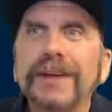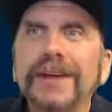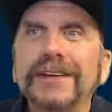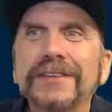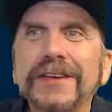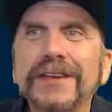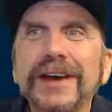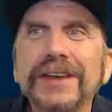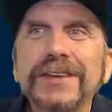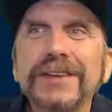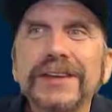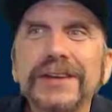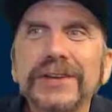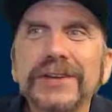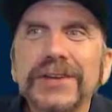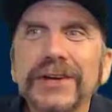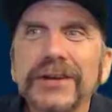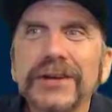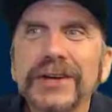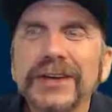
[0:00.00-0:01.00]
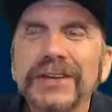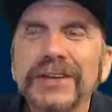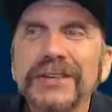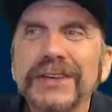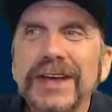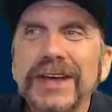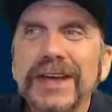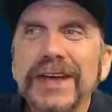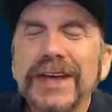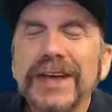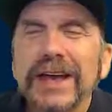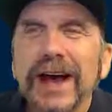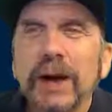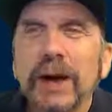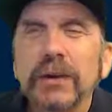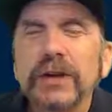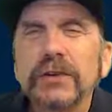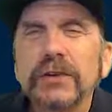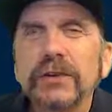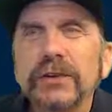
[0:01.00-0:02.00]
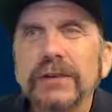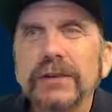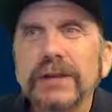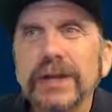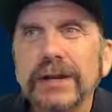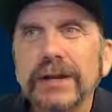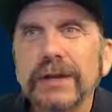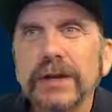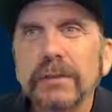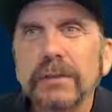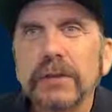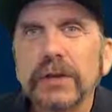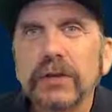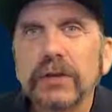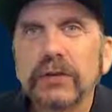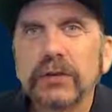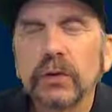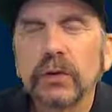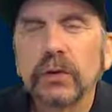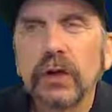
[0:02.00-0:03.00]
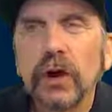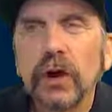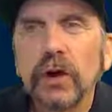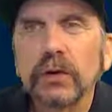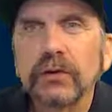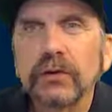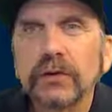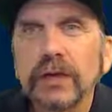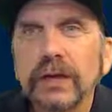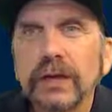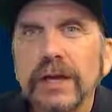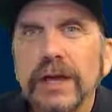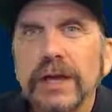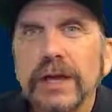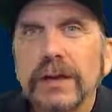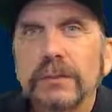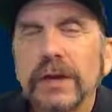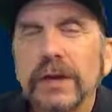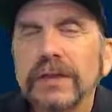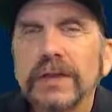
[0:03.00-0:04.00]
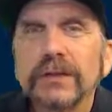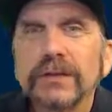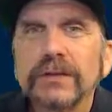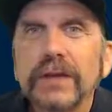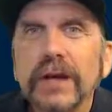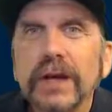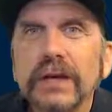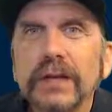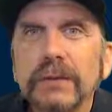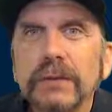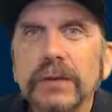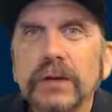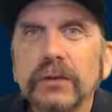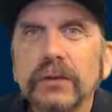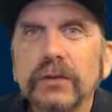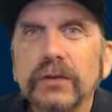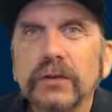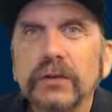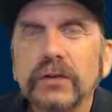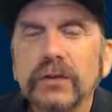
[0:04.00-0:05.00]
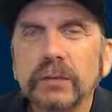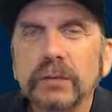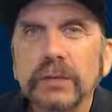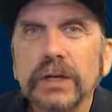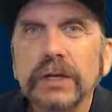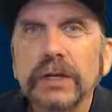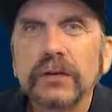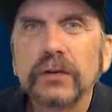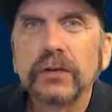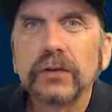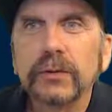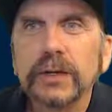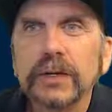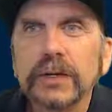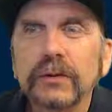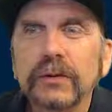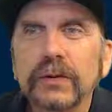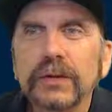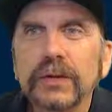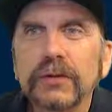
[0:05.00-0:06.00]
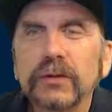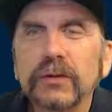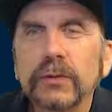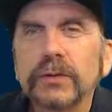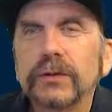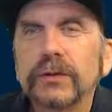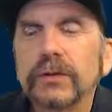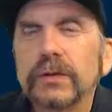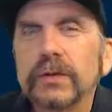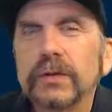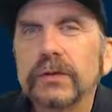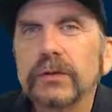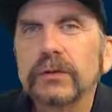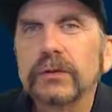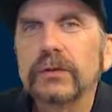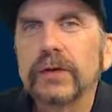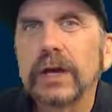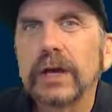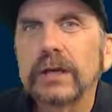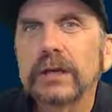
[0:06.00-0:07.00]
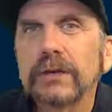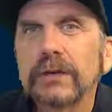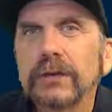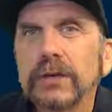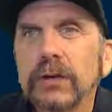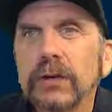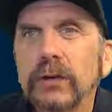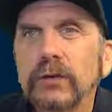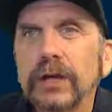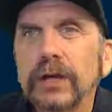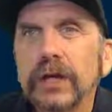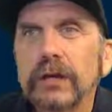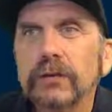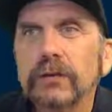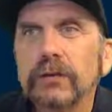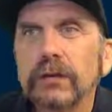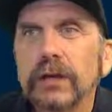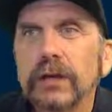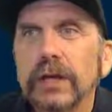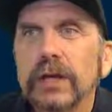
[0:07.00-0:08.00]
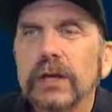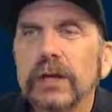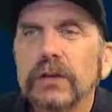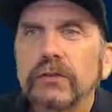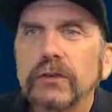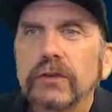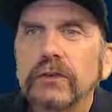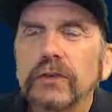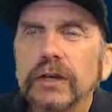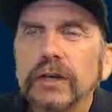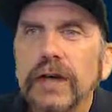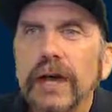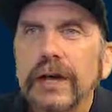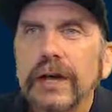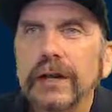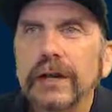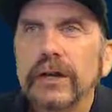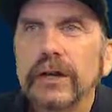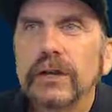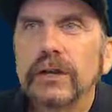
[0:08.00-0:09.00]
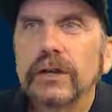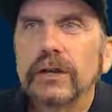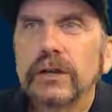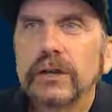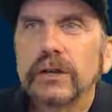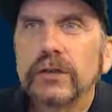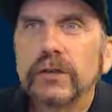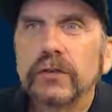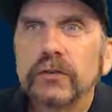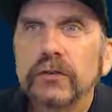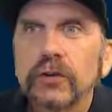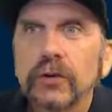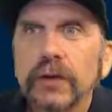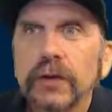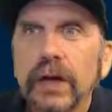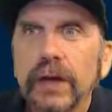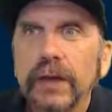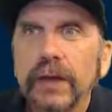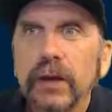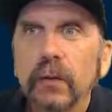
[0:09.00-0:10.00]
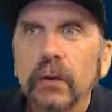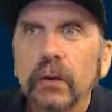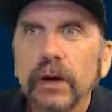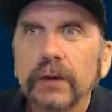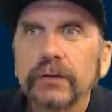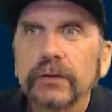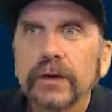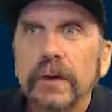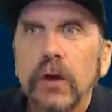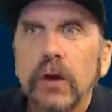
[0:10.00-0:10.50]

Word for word: The idea there is I want to get a number that's so large that Python's not going to be able to display it to you easily, so it's going to use scientific notation just to kind of show you how that works.